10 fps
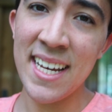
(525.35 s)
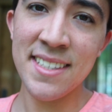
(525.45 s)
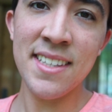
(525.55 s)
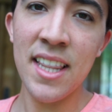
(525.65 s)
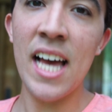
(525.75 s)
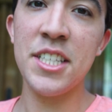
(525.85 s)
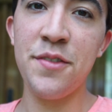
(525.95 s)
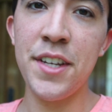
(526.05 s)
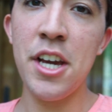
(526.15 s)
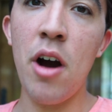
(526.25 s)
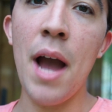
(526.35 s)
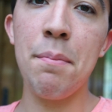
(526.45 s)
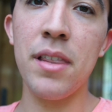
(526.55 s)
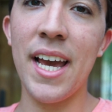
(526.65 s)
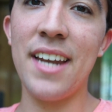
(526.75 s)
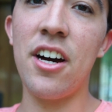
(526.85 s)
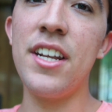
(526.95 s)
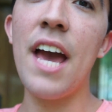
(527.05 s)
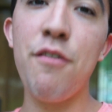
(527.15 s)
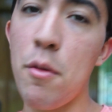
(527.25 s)
that's the last video I plan on
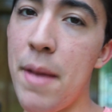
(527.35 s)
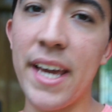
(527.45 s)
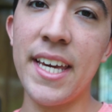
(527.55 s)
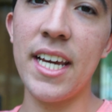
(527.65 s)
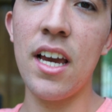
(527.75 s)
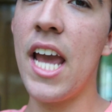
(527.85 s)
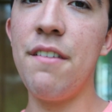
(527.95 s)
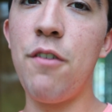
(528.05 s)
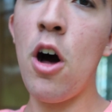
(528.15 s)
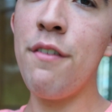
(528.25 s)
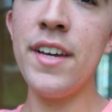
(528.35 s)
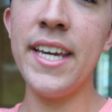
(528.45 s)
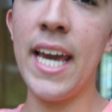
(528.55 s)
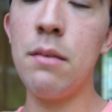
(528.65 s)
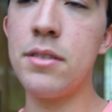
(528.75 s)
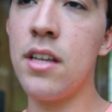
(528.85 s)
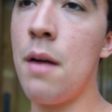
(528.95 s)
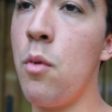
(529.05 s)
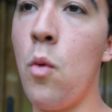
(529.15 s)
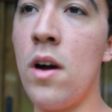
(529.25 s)
ever making involving
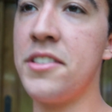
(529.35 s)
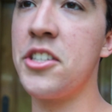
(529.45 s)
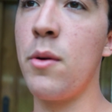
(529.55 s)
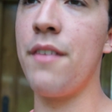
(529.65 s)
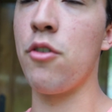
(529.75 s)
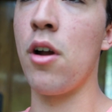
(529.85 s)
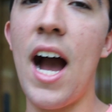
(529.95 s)
GameStop whatsoever.